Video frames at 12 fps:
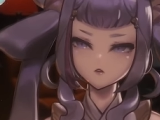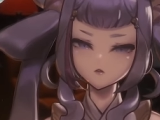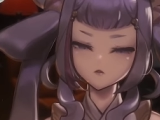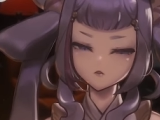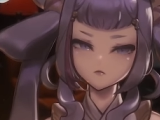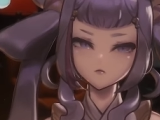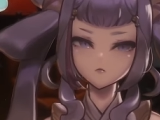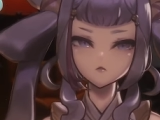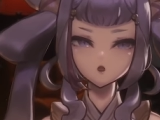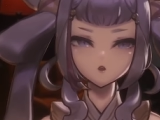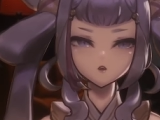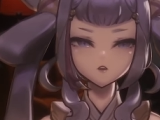
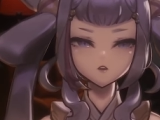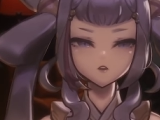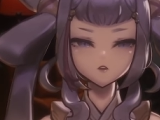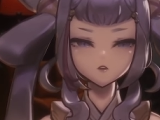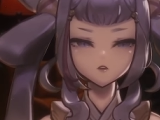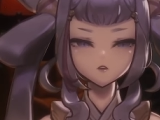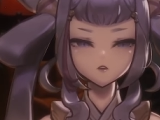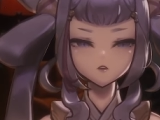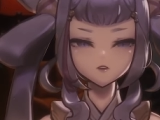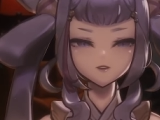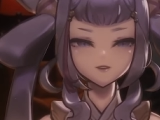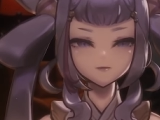What
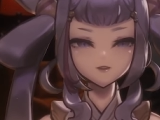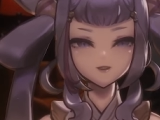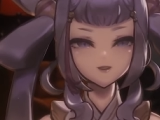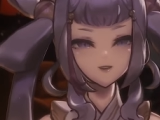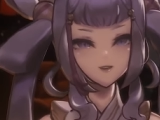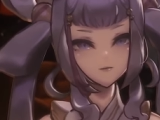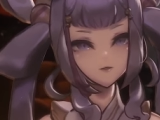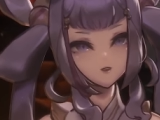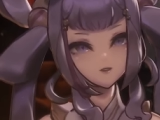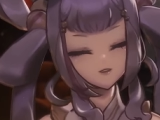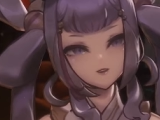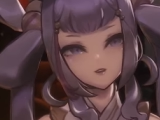is making me
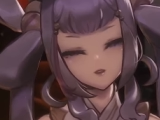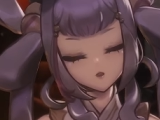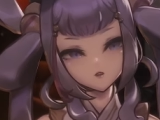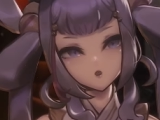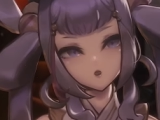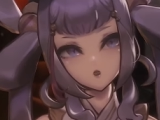feel lonely?